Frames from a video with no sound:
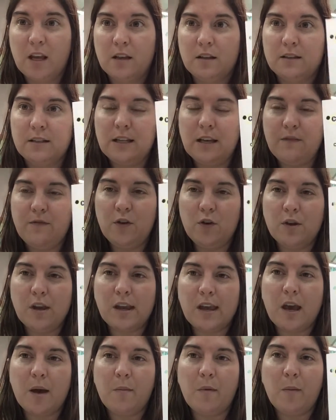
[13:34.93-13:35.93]
See if you
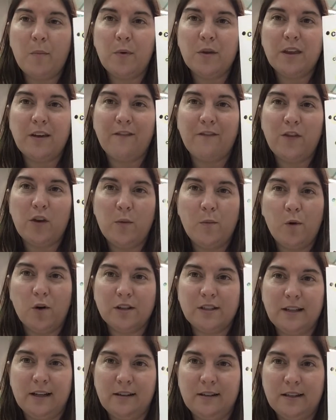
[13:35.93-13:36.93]
can come up with a few more
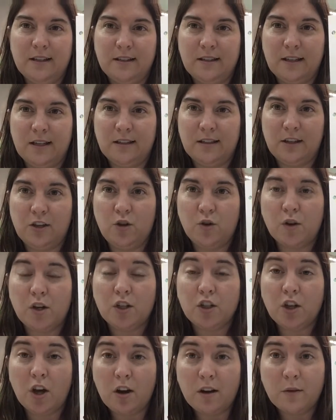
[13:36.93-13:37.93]
sentences, and you
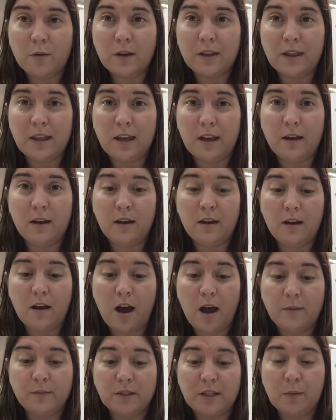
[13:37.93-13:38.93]
can talk with
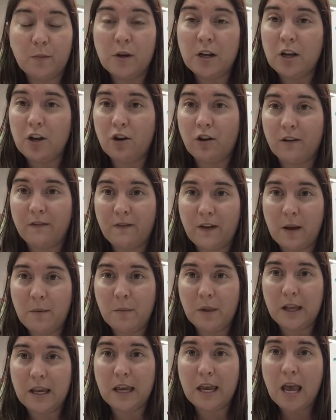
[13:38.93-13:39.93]
someone in your
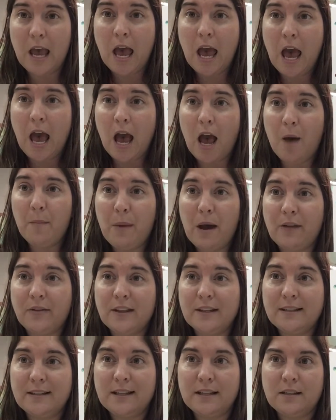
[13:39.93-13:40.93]
family about
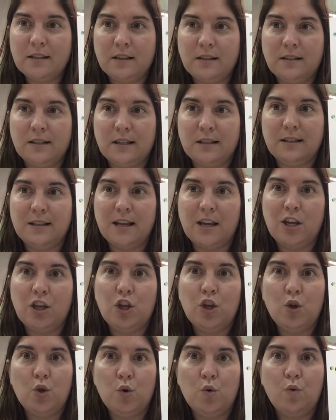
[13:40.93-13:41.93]
the sentences that
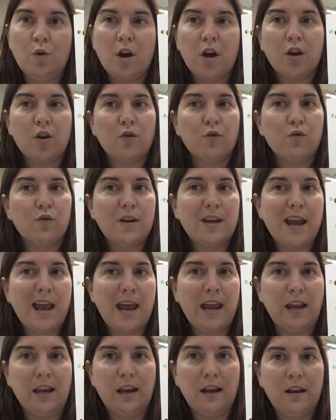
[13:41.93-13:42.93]
you
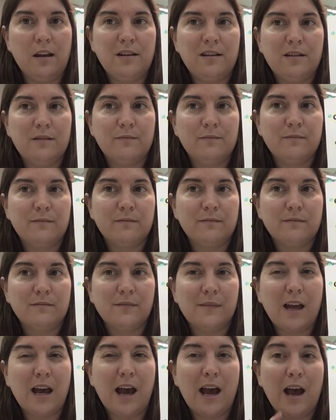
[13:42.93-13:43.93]
created.
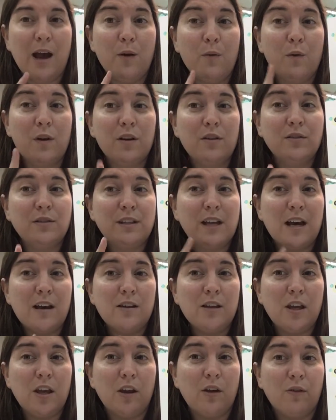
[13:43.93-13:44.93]
I will tell
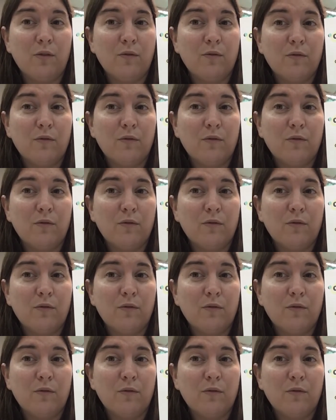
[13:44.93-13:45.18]
you